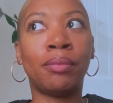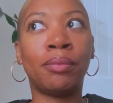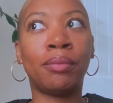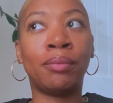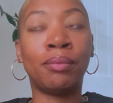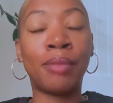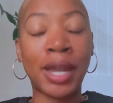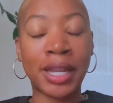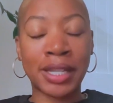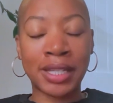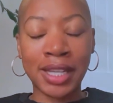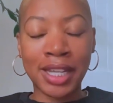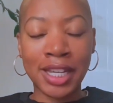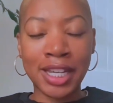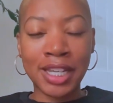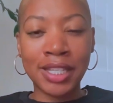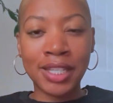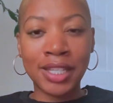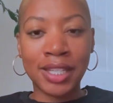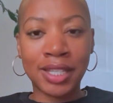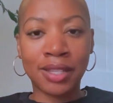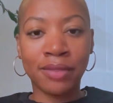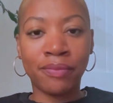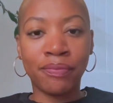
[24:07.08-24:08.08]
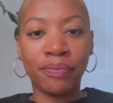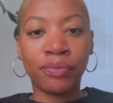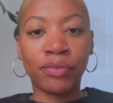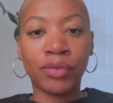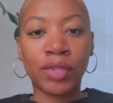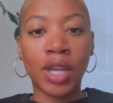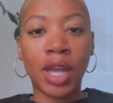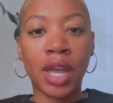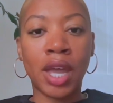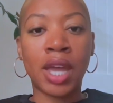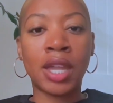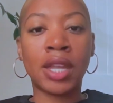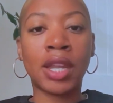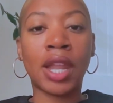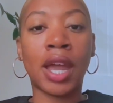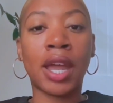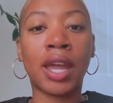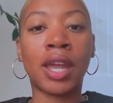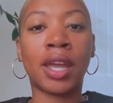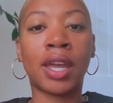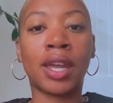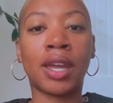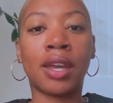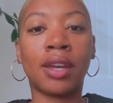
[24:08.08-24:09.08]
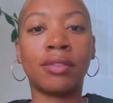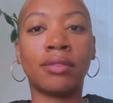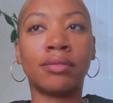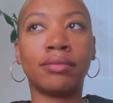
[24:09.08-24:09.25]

Mexicans and like